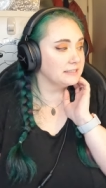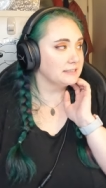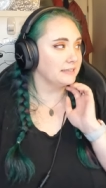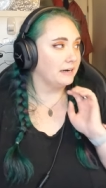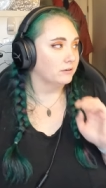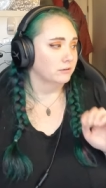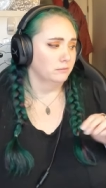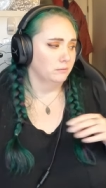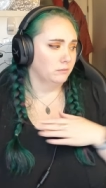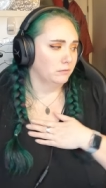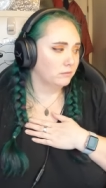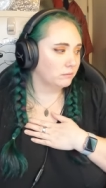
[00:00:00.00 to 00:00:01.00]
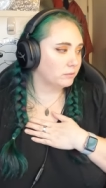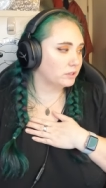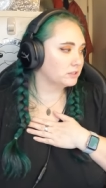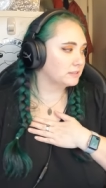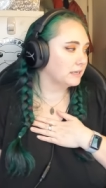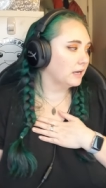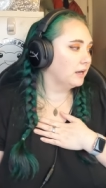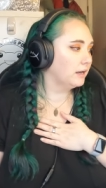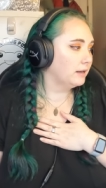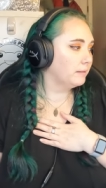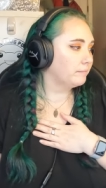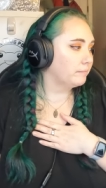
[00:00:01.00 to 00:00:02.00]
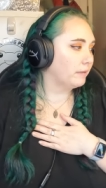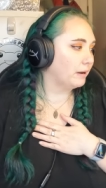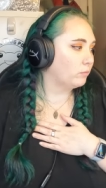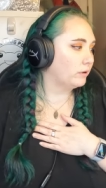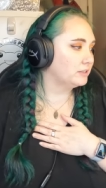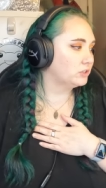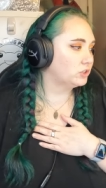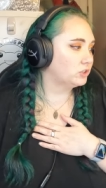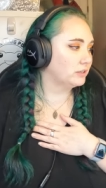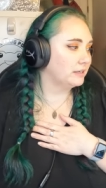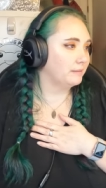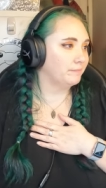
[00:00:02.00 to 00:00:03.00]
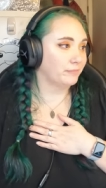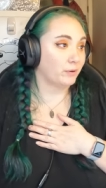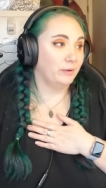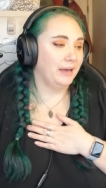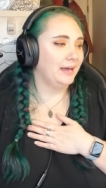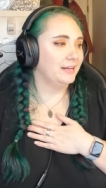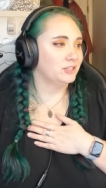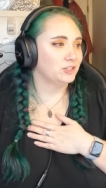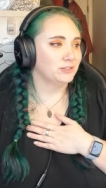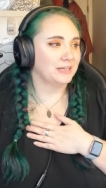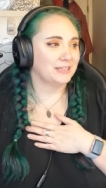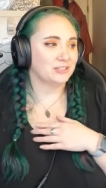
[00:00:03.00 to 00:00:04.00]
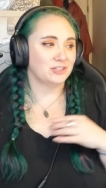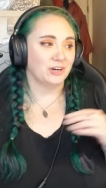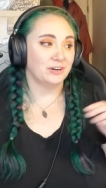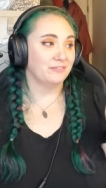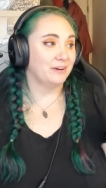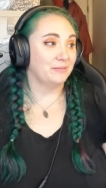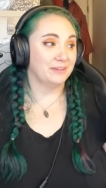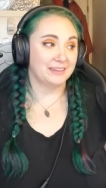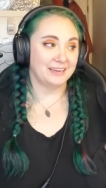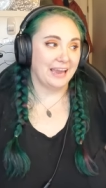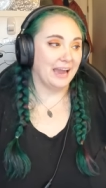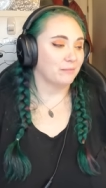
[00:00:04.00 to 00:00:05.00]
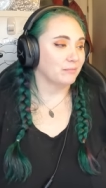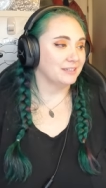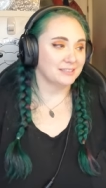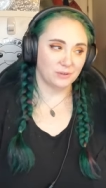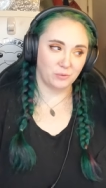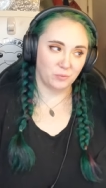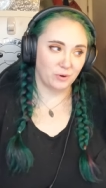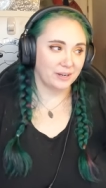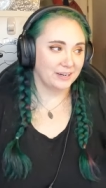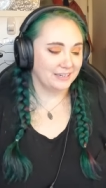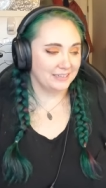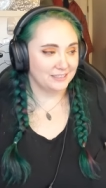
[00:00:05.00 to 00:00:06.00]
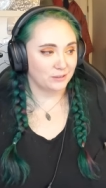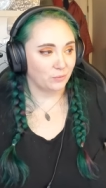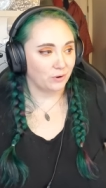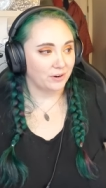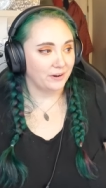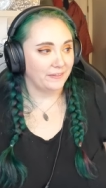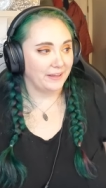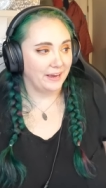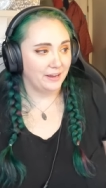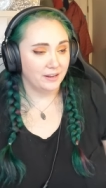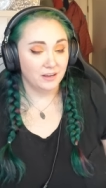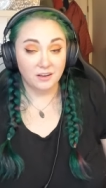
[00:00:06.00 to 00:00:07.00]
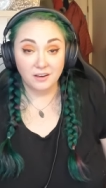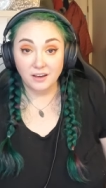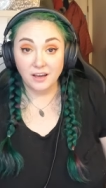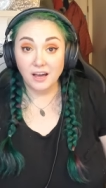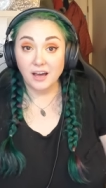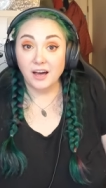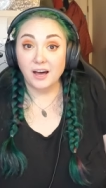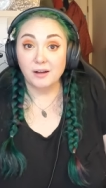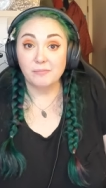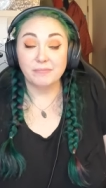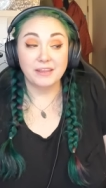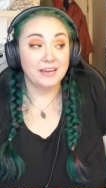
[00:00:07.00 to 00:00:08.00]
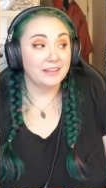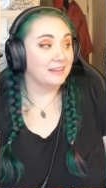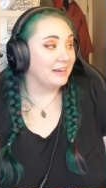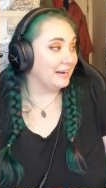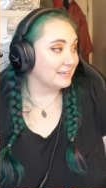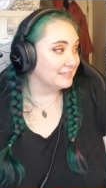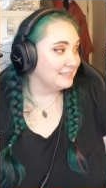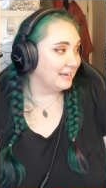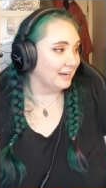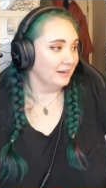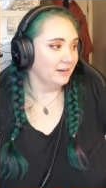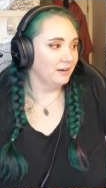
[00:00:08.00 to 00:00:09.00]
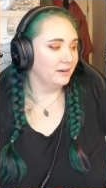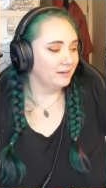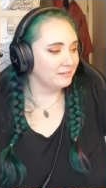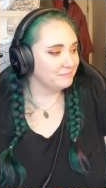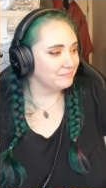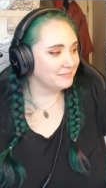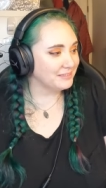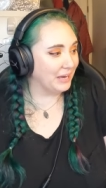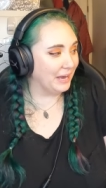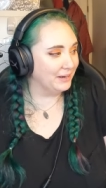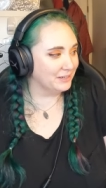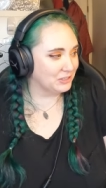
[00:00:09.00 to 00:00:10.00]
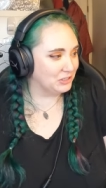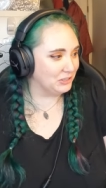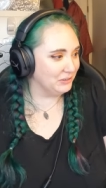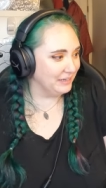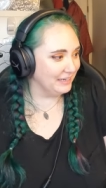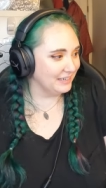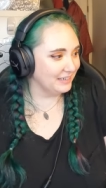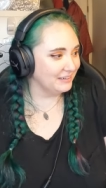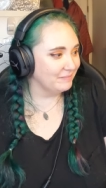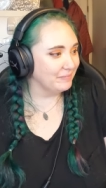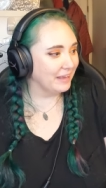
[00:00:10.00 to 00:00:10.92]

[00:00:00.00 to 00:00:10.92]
six up Whereas my one stream, we had issues at the start of it with the cameras. We're going to need to work on that um, in the next day or two here.